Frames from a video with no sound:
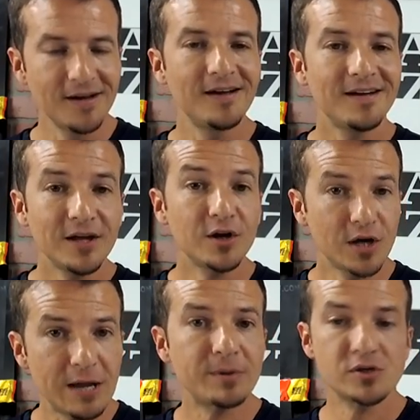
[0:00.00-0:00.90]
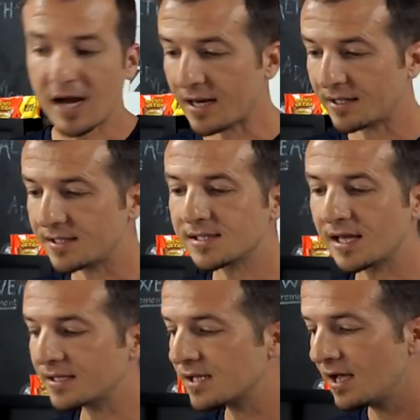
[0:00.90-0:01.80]
you keeping track of these
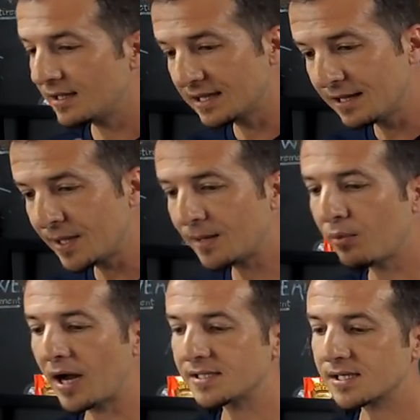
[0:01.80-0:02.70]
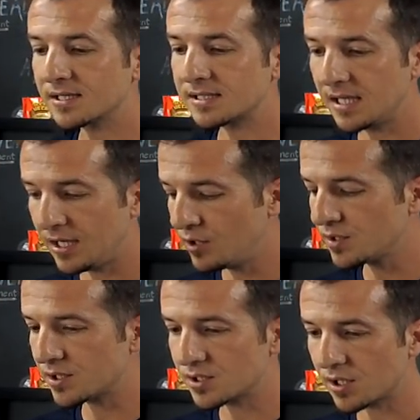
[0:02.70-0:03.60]
things. Limited Brands continues
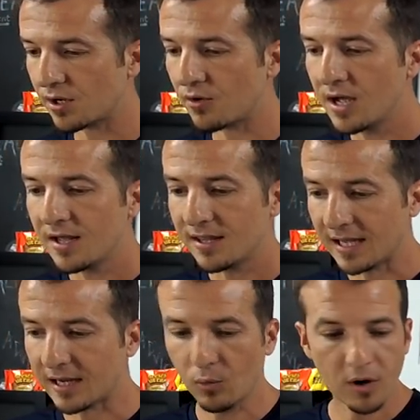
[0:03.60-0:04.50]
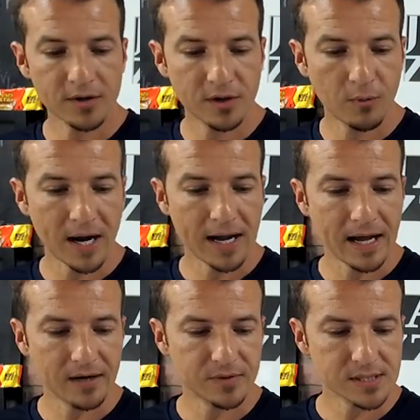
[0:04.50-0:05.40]
to show they can work their way out
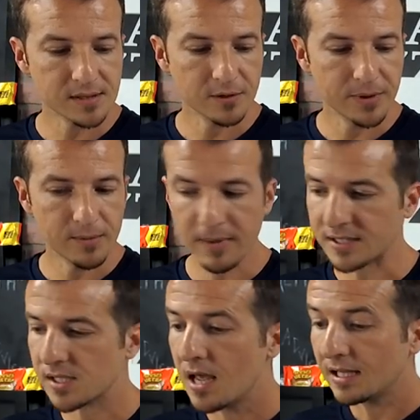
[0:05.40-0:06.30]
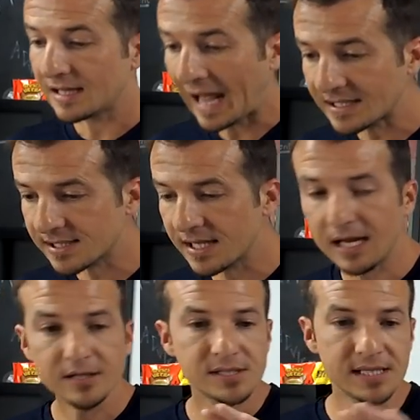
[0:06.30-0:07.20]
of this little bit of mess. Lastly,
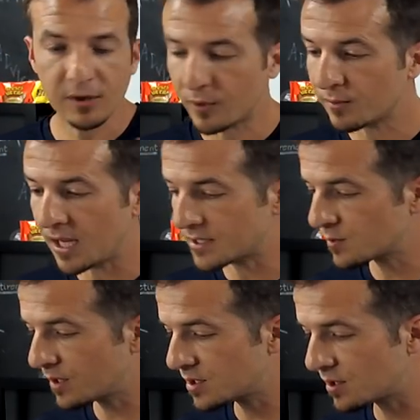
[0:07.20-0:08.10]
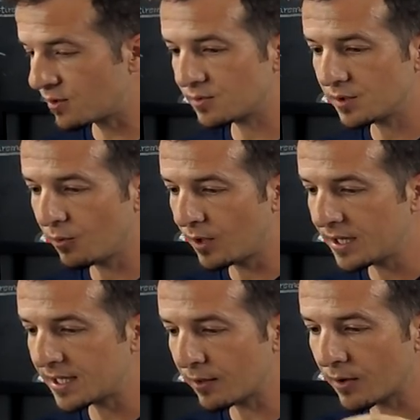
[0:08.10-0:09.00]
stick with me. I just want to show you one
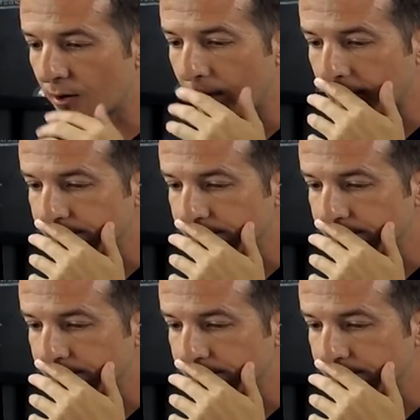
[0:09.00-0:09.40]
thing real quick.